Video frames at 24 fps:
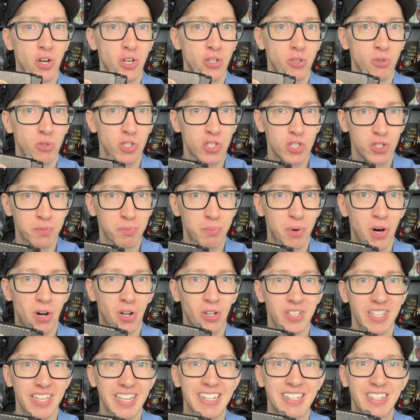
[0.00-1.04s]
into
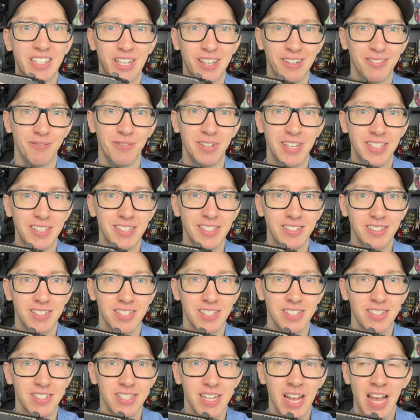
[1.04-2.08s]
small
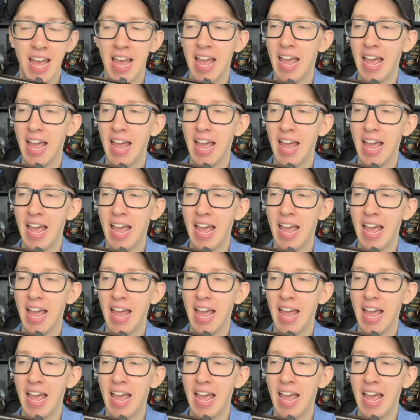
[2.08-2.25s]
inconveniences.